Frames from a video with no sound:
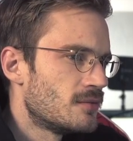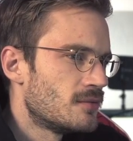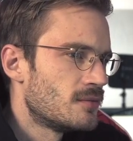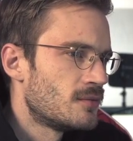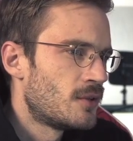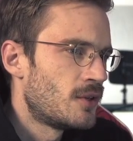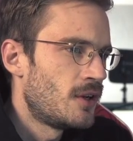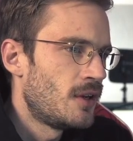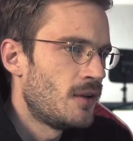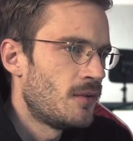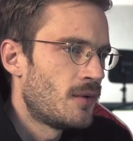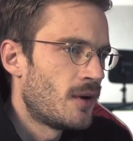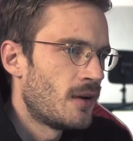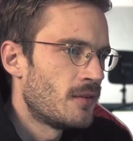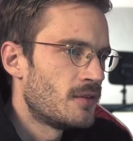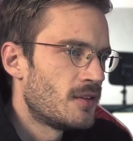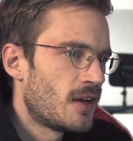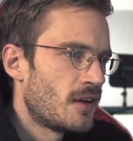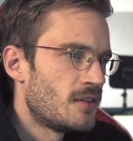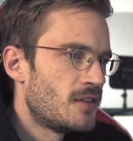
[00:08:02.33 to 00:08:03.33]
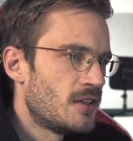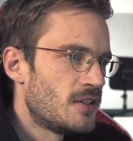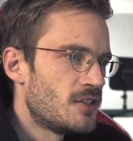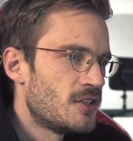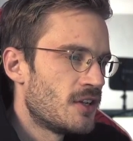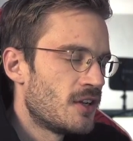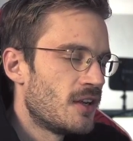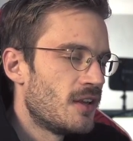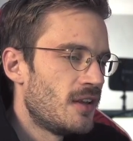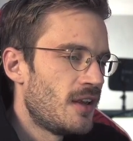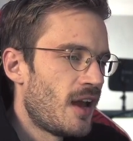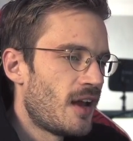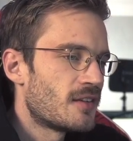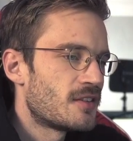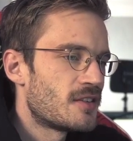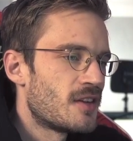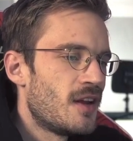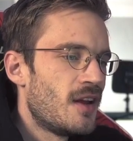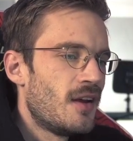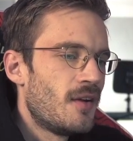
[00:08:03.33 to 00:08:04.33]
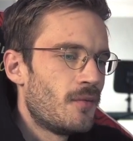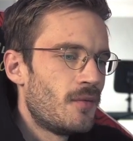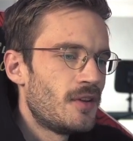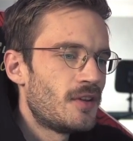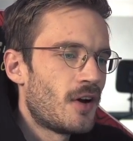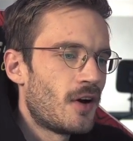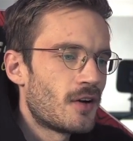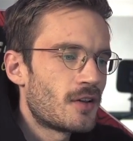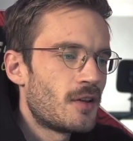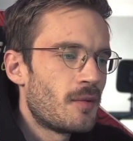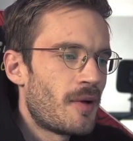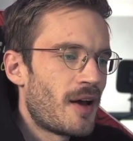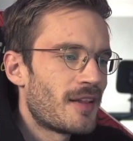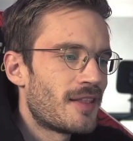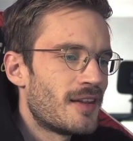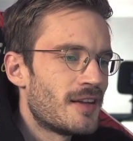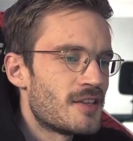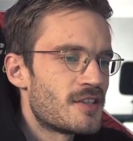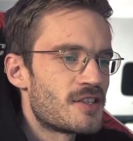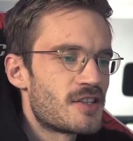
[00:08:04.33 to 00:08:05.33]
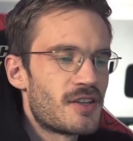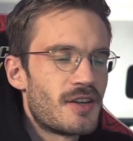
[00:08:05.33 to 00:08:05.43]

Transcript: What did he write? Tai Te Ching. Yes, we talked about this.